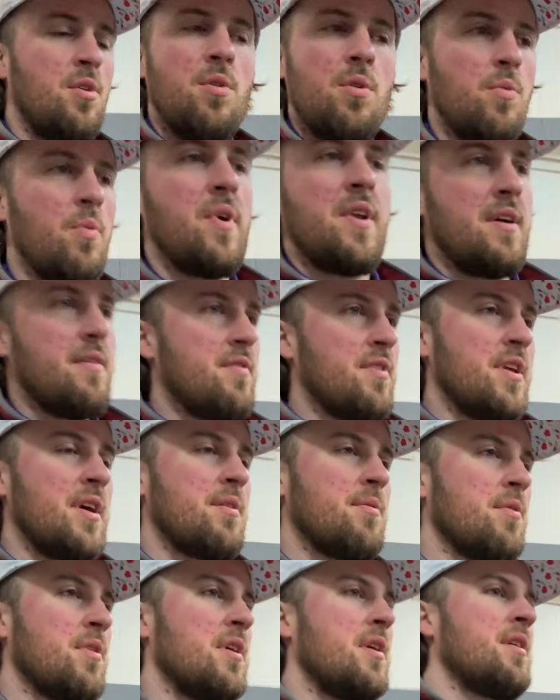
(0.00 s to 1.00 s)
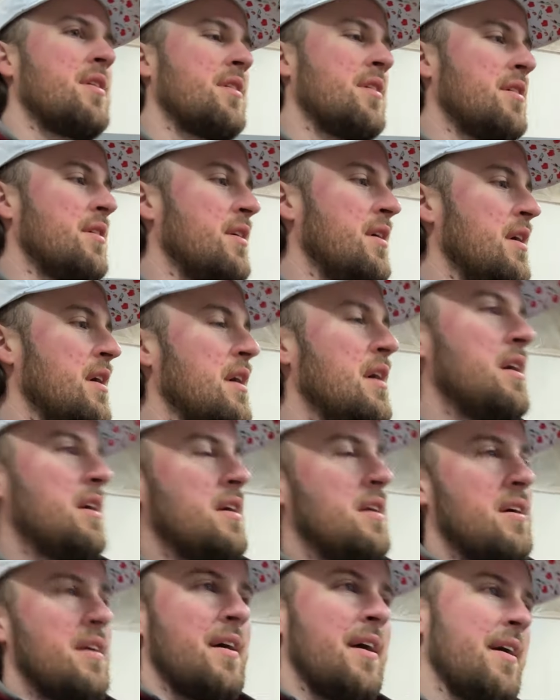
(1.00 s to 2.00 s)
or whatever day we're on.
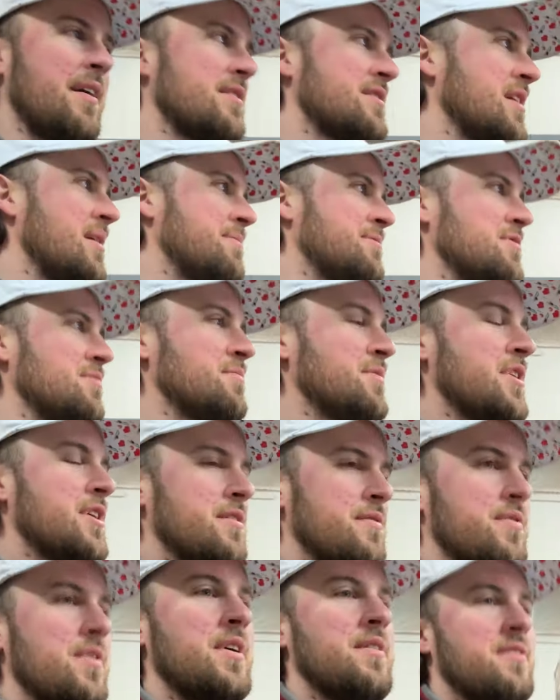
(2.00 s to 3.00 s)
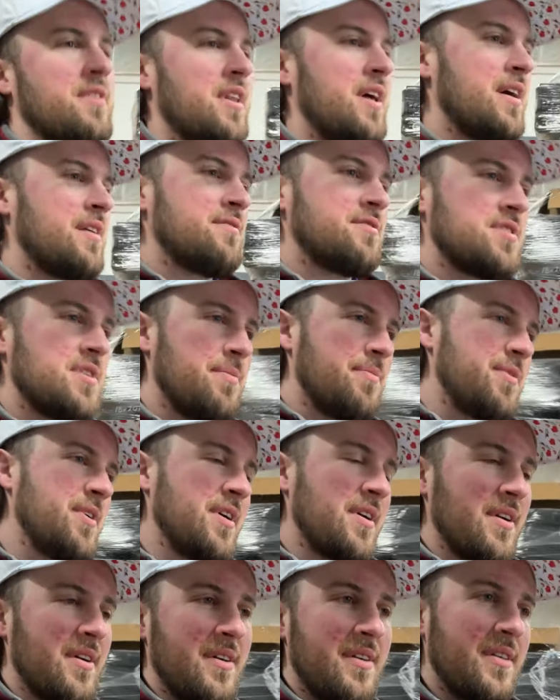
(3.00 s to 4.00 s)
Exception being if we have a lot of
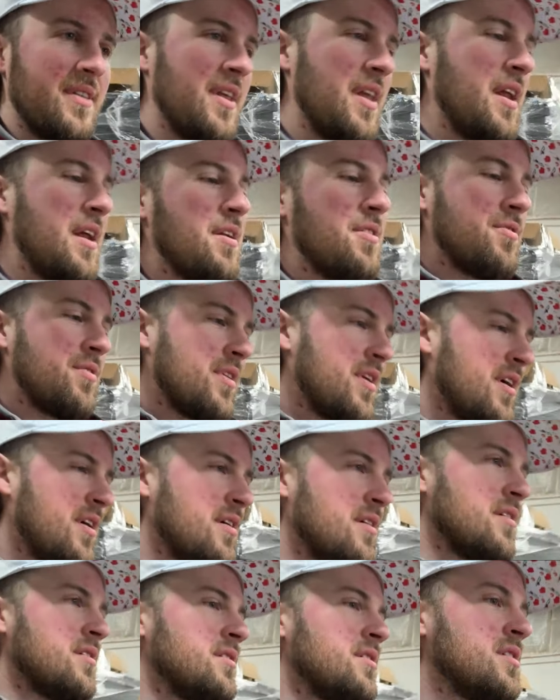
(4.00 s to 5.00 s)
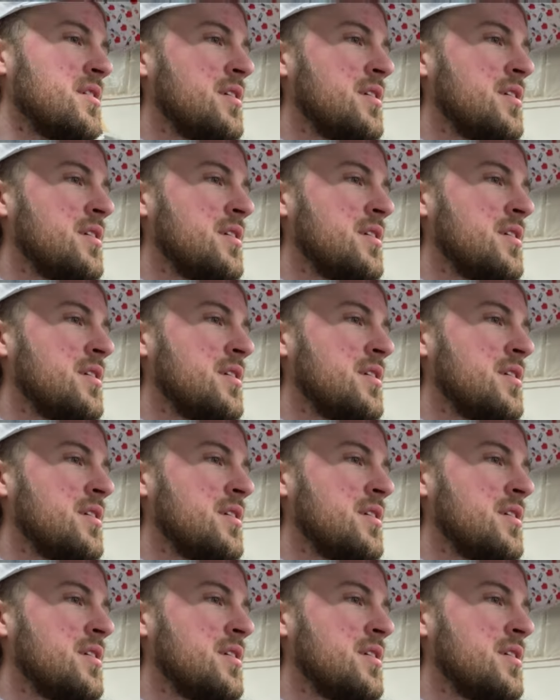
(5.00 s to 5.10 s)
something, then I don't care.